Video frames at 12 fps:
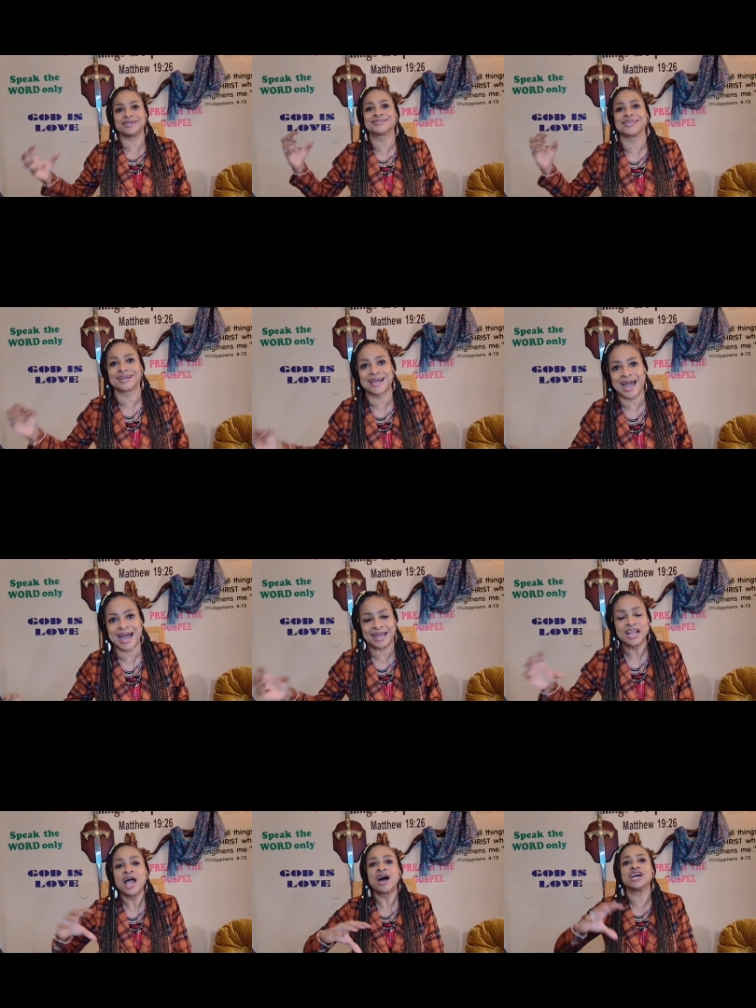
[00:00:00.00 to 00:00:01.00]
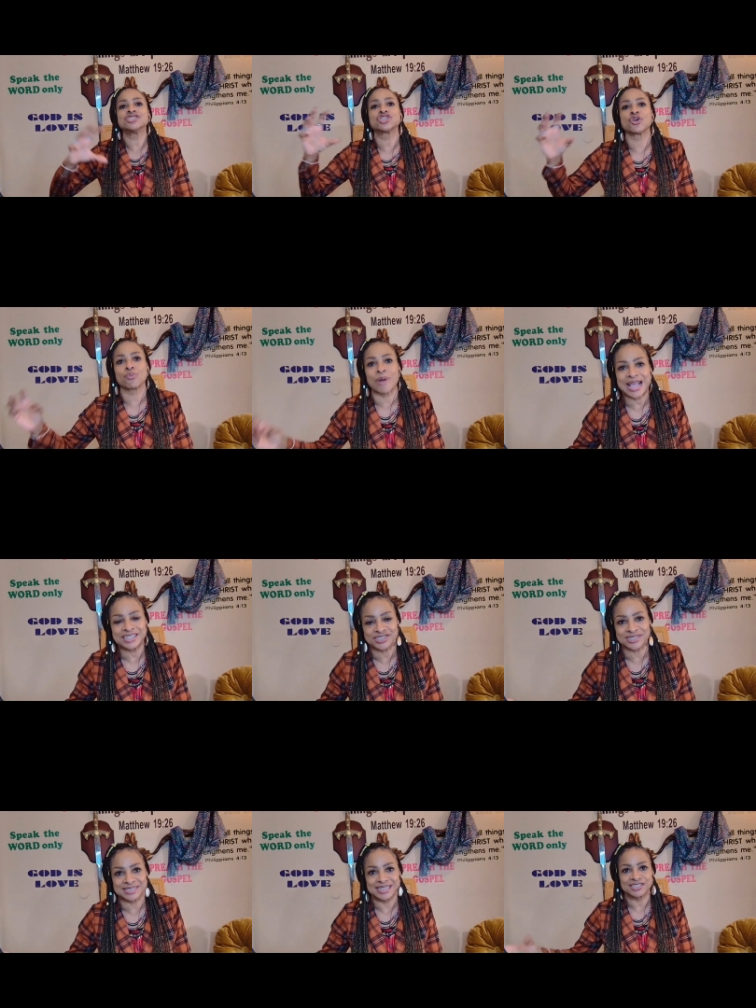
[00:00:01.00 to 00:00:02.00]
unto God, unto
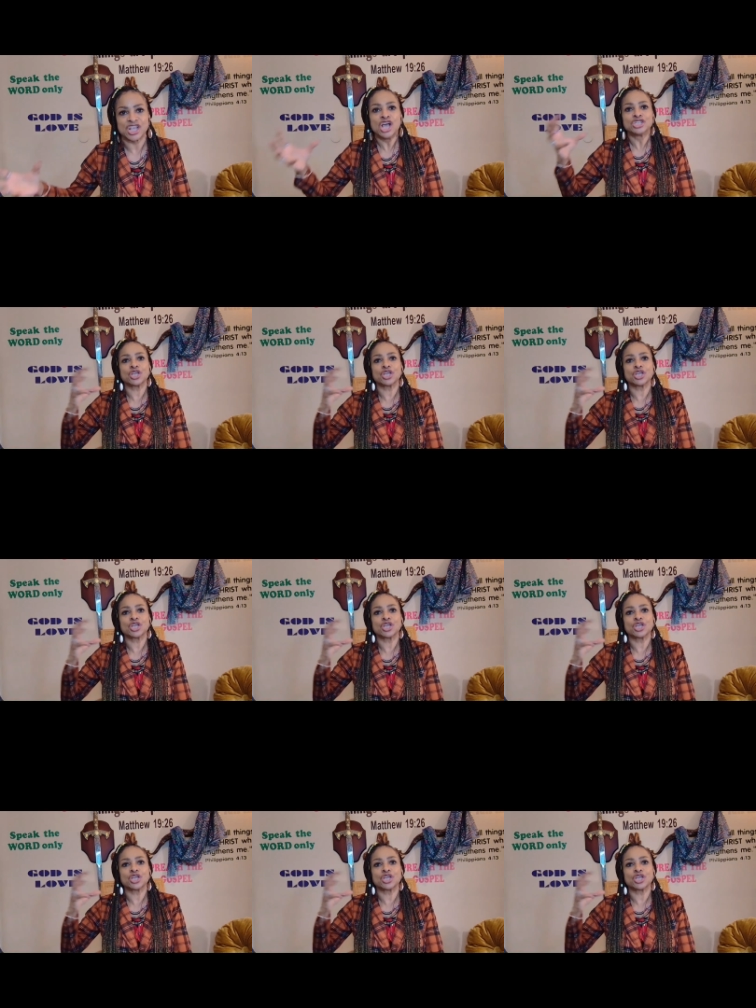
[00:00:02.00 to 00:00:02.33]
righteousness.